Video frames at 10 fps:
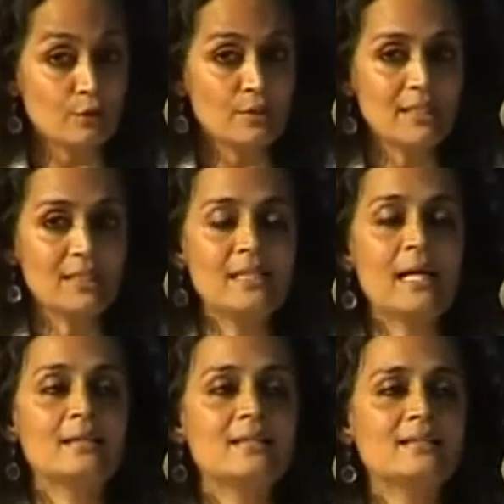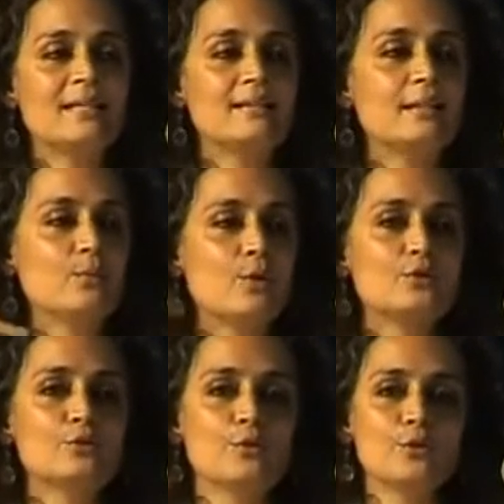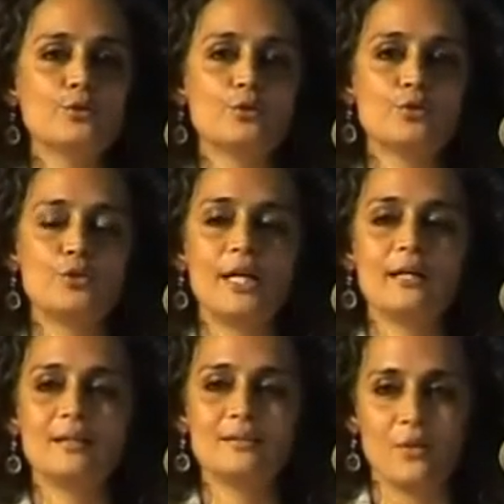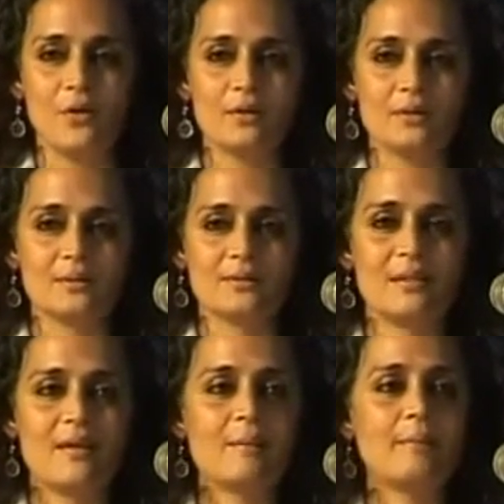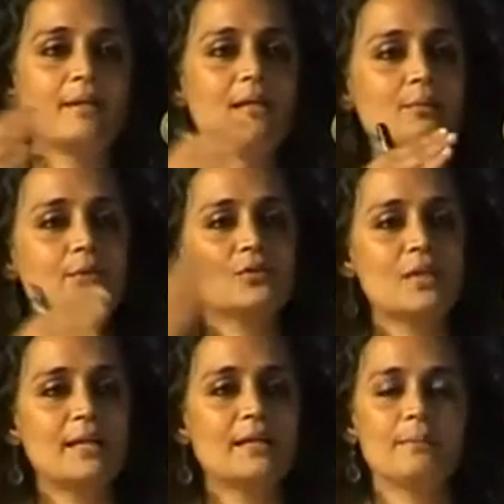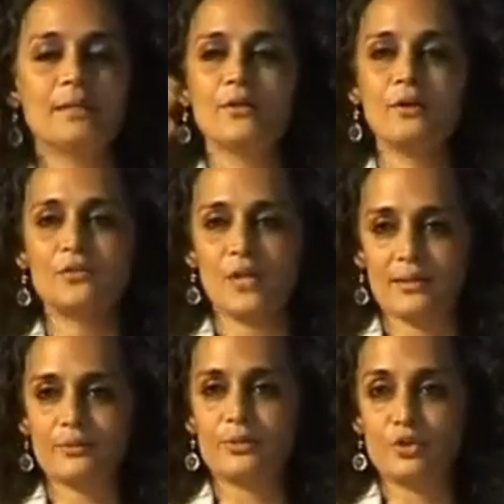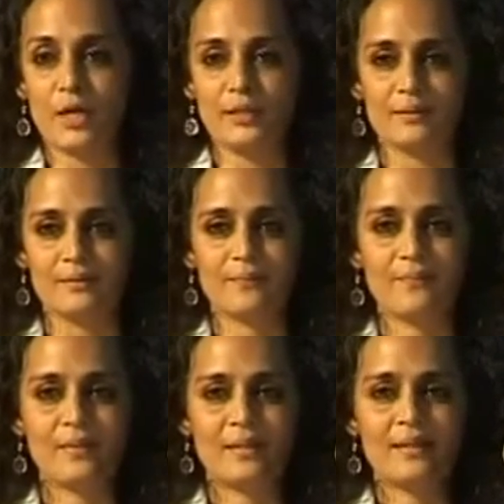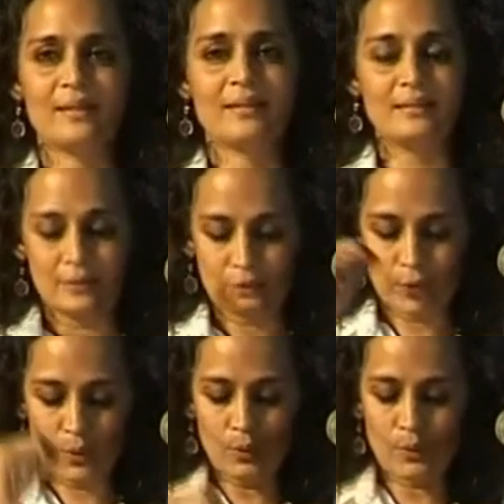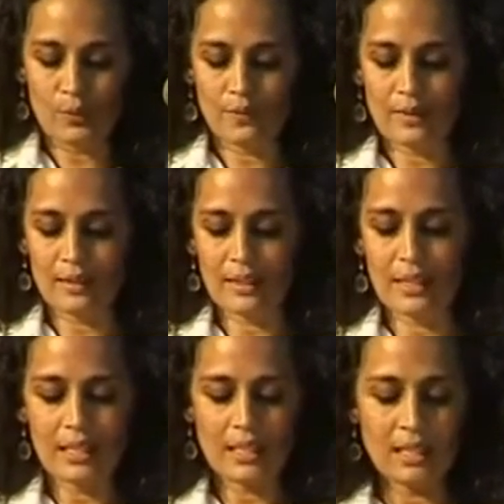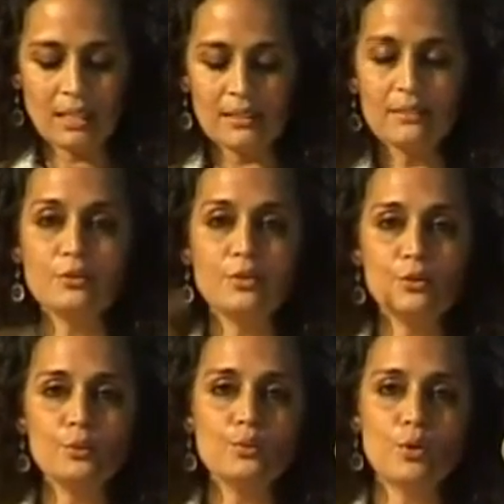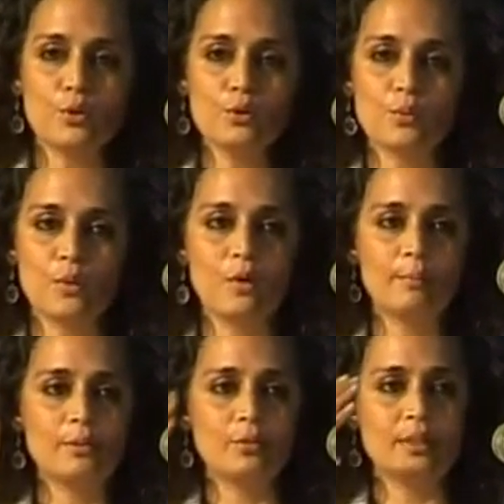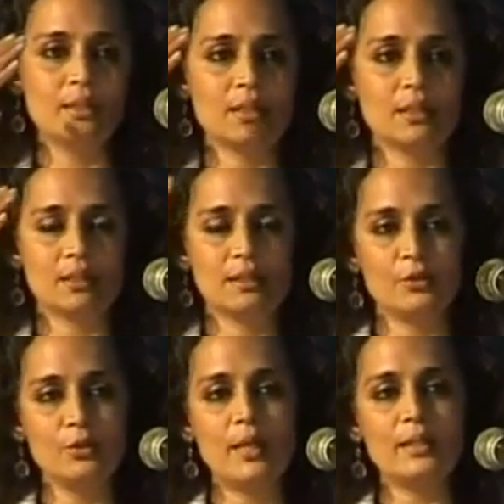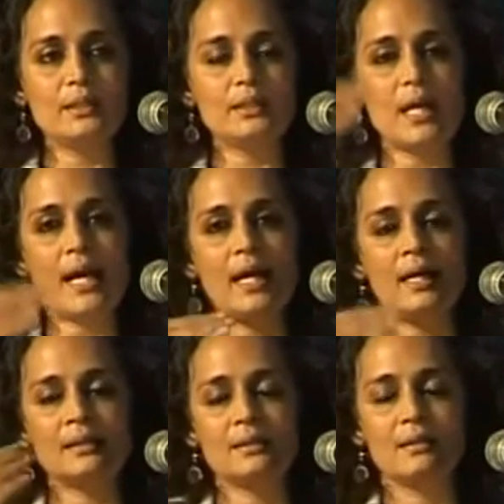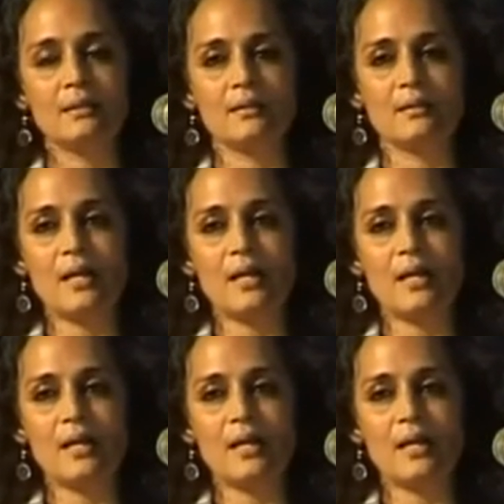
not only had he said he wasn't going to trade in dollars, but he was signing big contracts with China. So in this new Cold War between the US and